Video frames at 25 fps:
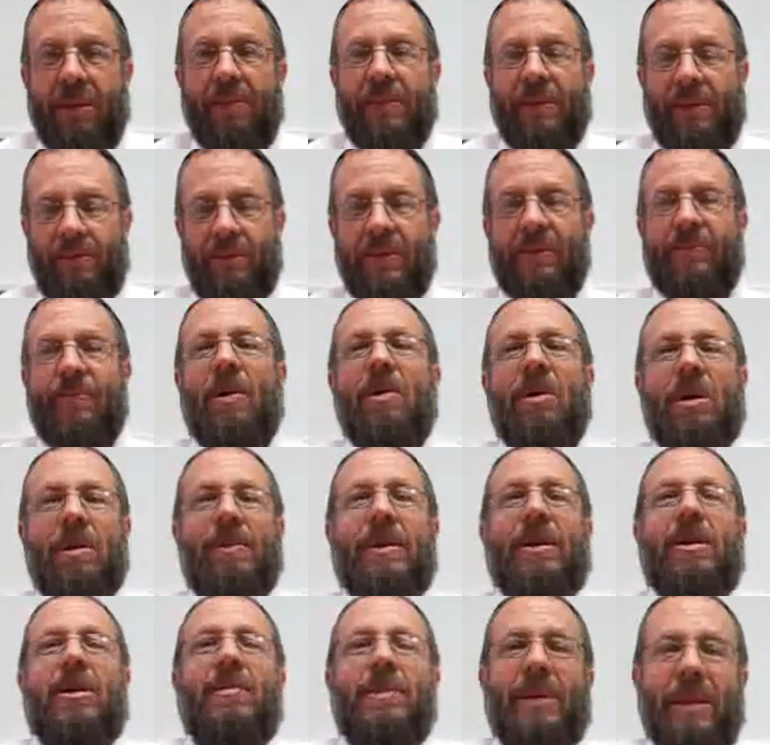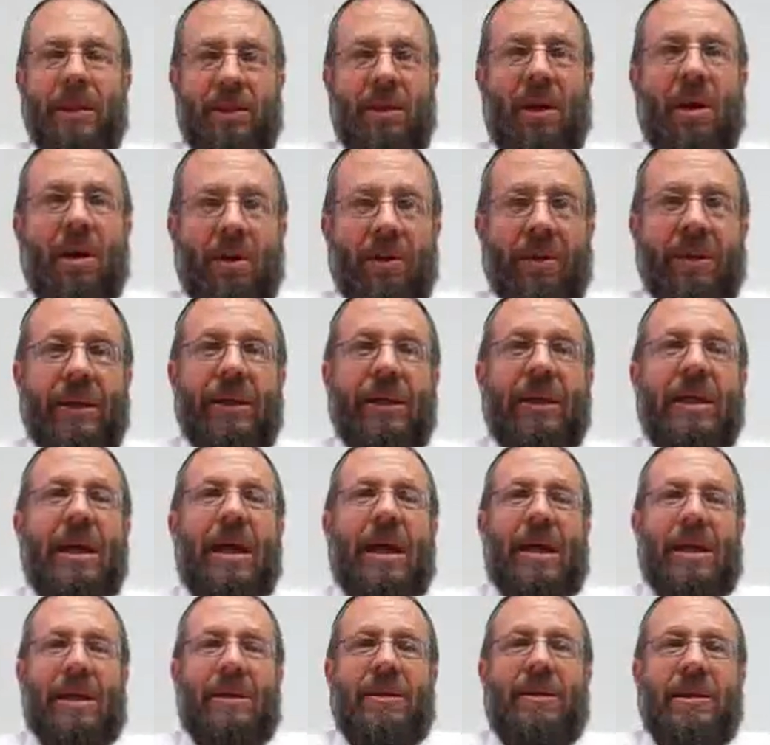I mean, we spoke about Hermann Cohen and
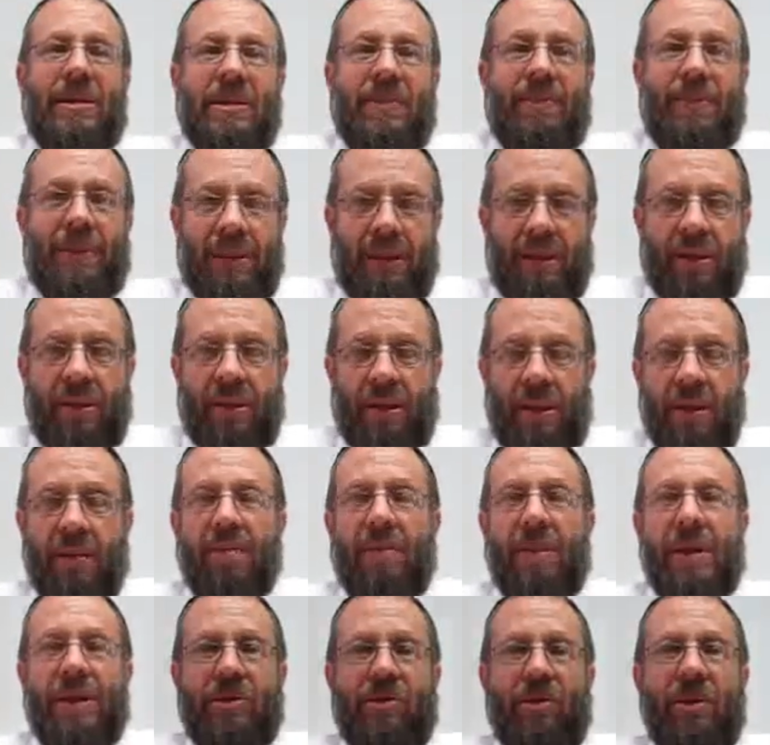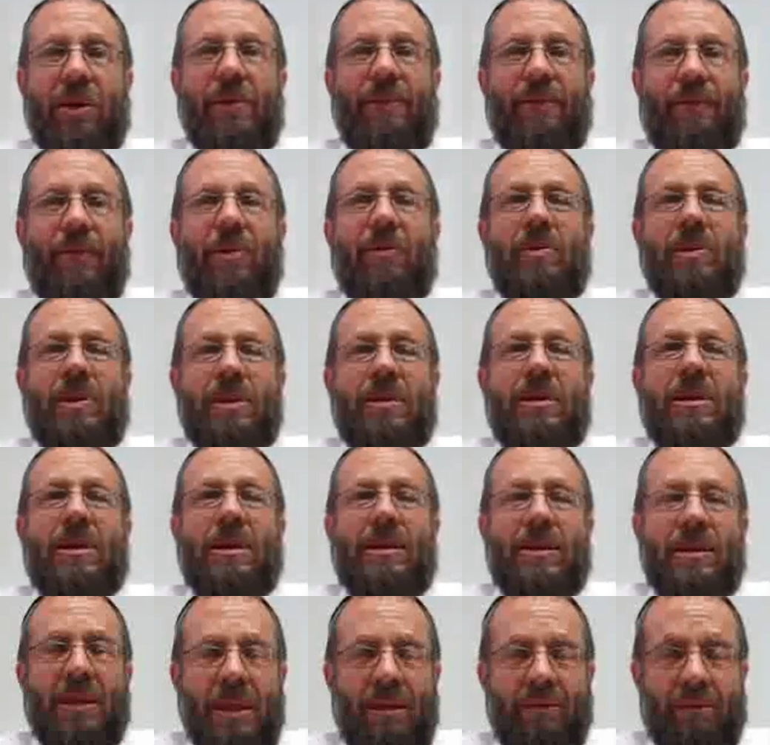Kant as being major
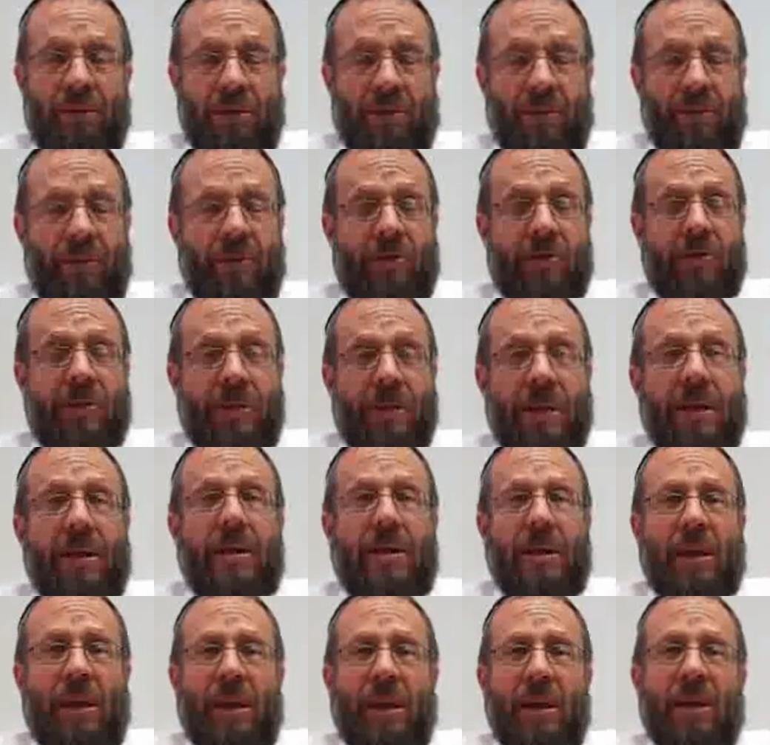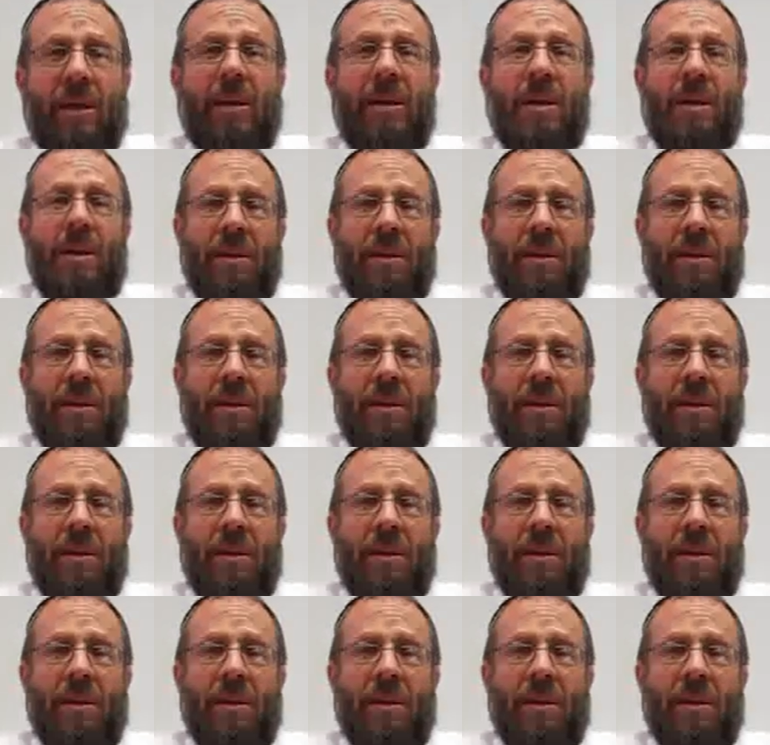influences of vicious thinking,